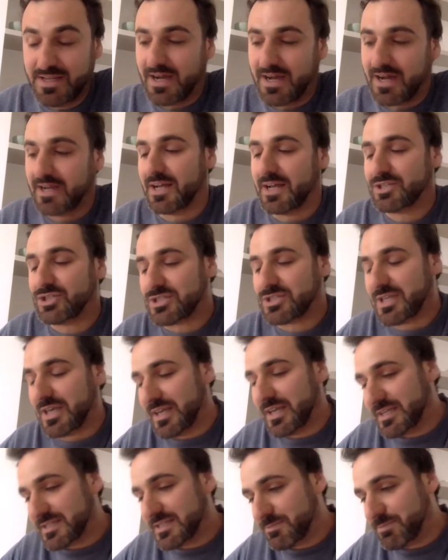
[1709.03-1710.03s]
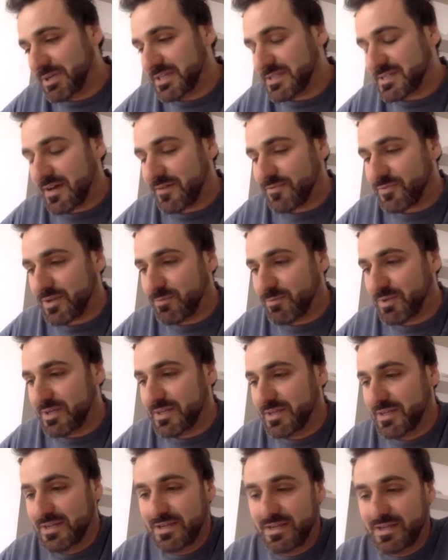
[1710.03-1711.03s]
And I just think it is a bit daft. I mean,
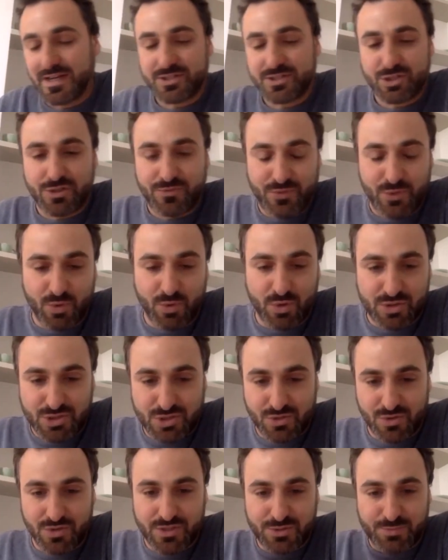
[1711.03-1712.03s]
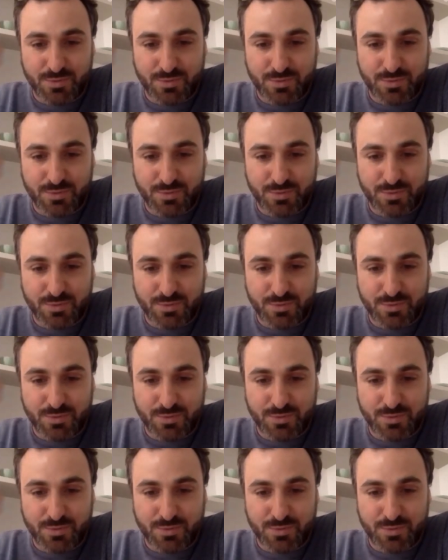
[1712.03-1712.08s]
I don't know if you all saw this,